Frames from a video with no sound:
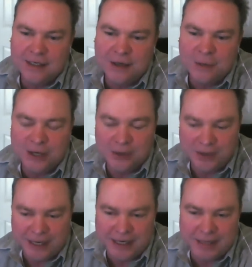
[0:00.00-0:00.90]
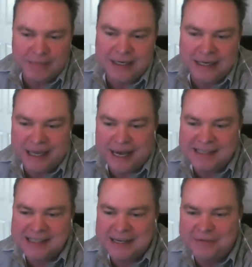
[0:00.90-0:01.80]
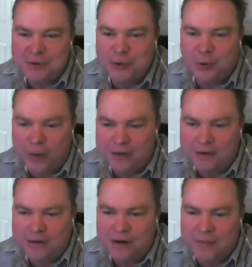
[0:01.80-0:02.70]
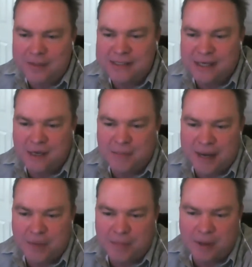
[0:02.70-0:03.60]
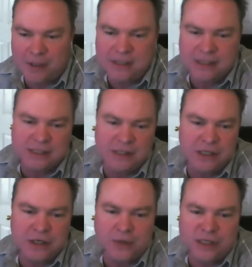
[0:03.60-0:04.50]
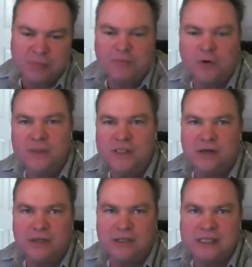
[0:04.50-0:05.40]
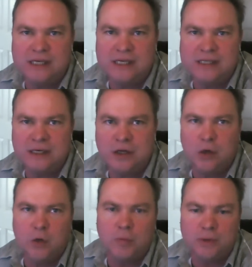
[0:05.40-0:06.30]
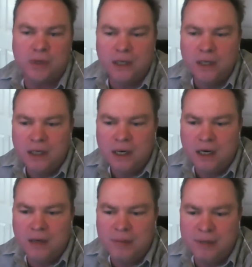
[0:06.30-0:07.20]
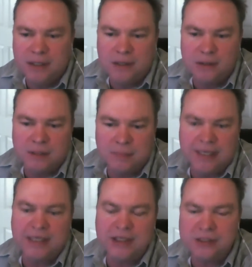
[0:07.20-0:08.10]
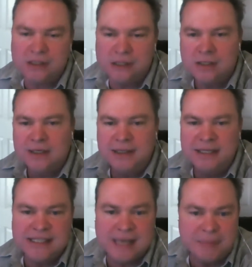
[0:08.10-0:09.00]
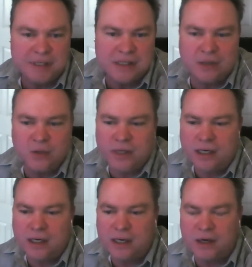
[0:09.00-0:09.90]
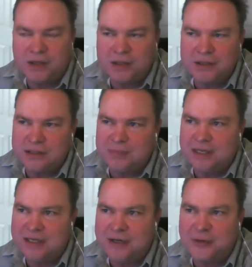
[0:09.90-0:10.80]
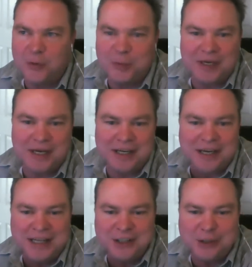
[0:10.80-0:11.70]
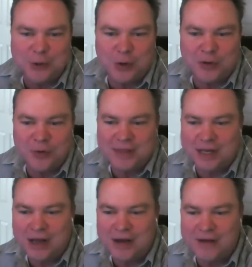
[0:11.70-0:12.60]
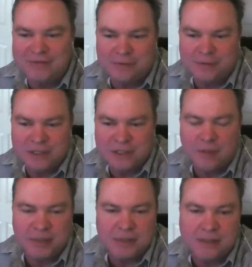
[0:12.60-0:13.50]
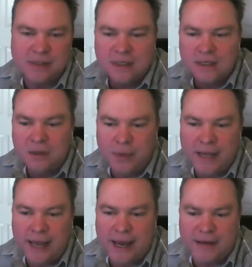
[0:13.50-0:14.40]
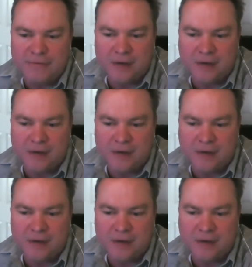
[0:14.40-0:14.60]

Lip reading: we go to him, and he has a few quick comments about politics in the U.S. before we start discussing global political implications. This episode, to be clear, will be a short one with a lot of different topics. We have